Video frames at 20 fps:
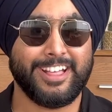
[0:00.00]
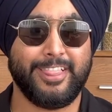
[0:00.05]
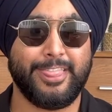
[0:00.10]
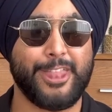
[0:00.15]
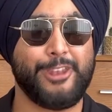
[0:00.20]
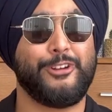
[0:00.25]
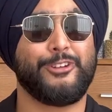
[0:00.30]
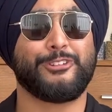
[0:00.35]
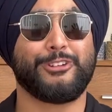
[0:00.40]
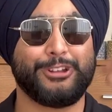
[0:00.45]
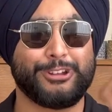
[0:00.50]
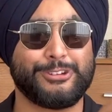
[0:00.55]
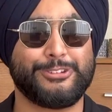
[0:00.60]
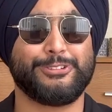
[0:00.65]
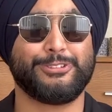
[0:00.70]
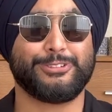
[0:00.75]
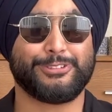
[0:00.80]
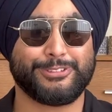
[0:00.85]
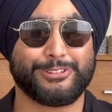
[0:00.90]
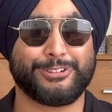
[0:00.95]
They're not going
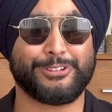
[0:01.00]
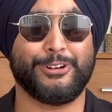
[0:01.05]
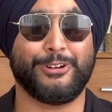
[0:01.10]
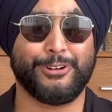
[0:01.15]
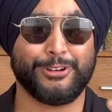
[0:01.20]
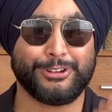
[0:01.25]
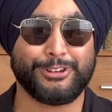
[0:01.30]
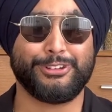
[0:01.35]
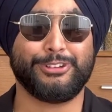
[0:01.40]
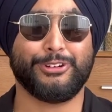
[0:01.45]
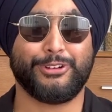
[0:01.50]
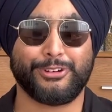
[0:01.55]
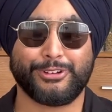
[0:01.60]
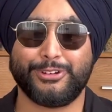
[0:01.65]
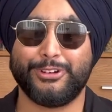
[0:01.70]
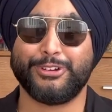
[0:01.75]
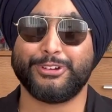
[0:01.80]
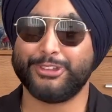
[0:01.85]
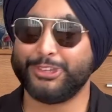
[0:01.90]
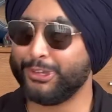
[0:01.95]
to go
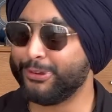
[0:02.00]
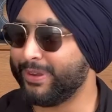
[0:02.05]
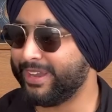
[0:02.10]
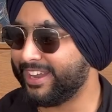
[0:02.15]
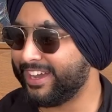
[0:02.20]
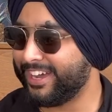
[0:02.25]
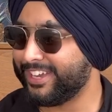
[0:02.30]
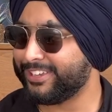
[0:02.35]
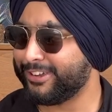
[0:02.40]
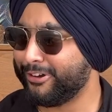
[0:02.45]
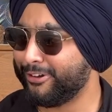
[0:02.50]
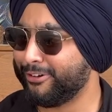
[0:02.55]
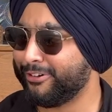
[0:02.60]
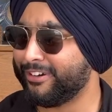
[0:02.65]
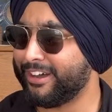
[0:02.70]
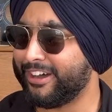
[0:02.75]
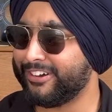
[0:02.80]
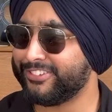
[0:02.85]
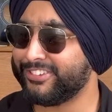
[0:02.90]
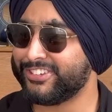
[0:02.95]
to you and ask, oh,
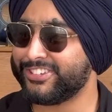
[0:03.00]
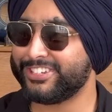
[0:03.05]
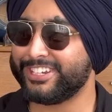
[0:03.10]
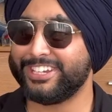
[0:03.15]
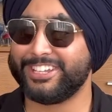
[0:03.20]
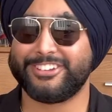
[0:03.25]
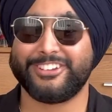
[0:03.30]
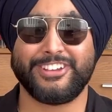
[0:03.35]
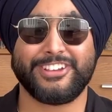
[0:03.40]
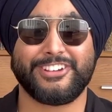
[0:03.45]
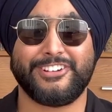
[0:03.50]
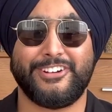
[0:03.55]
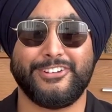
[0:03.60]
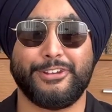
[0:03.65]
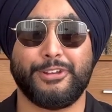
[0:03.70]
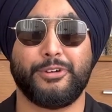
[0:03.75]
how's this study going on?